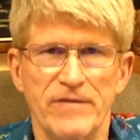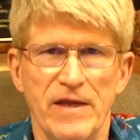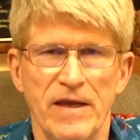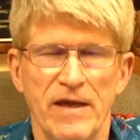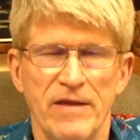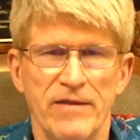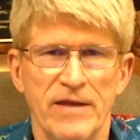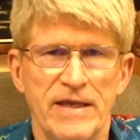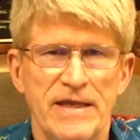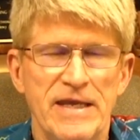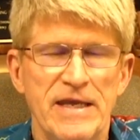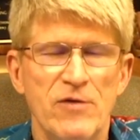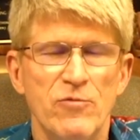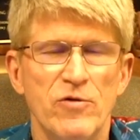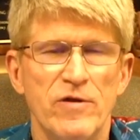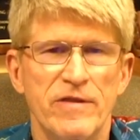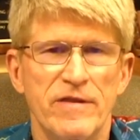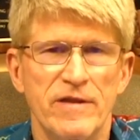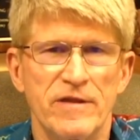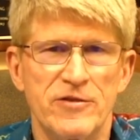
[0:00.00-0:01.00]
And the key
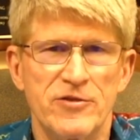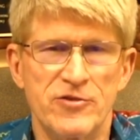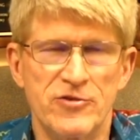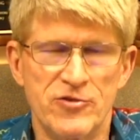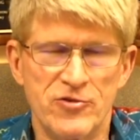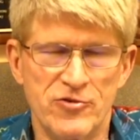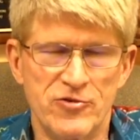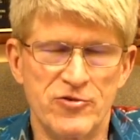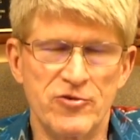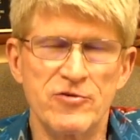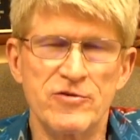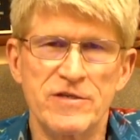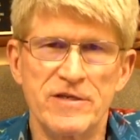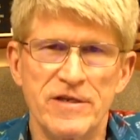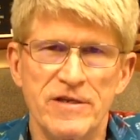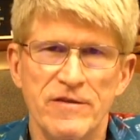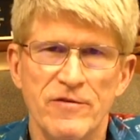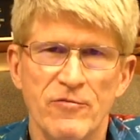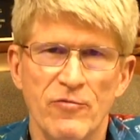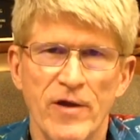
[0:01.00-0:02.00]
with
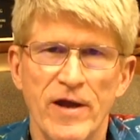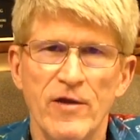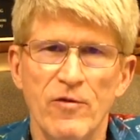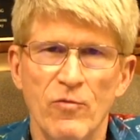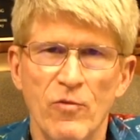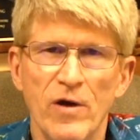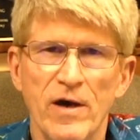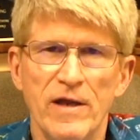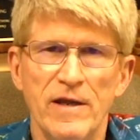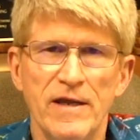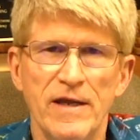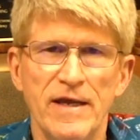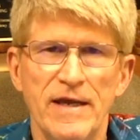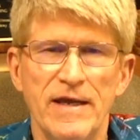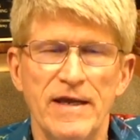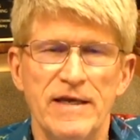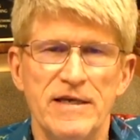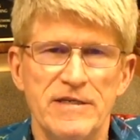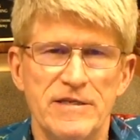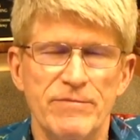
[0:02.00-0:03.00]
choosing the right one
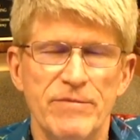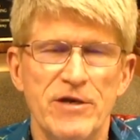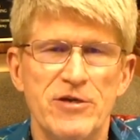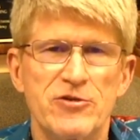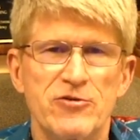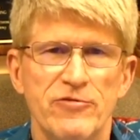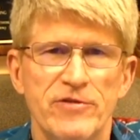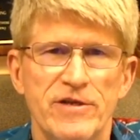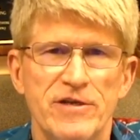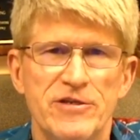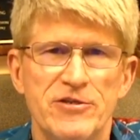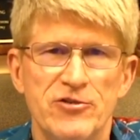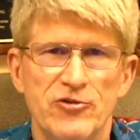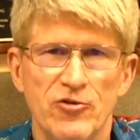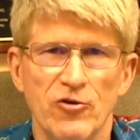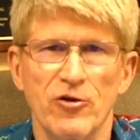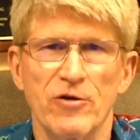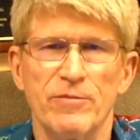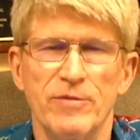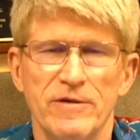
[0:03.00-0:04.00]
is to make sure that it's
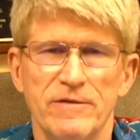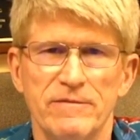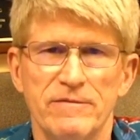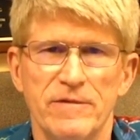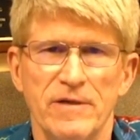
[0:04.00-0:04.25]
durable,